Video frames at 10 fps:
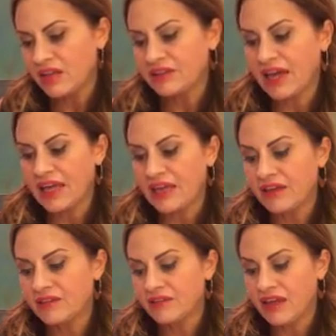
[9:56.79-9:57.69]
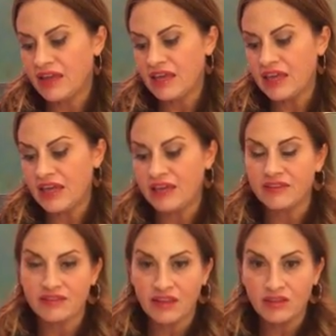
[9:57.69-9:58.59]
like taking
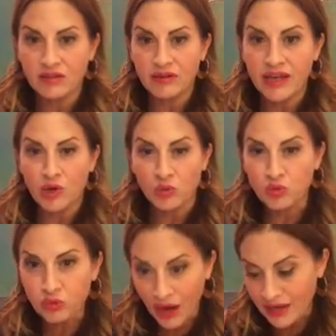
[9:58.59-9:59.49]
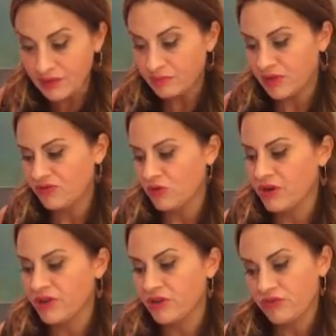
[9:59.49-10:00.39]
Accelerate right
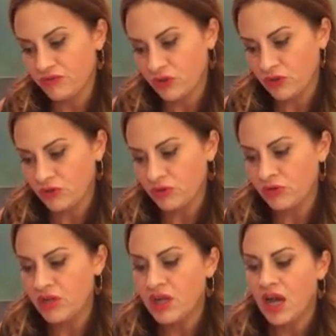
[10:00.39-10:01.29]
before your food,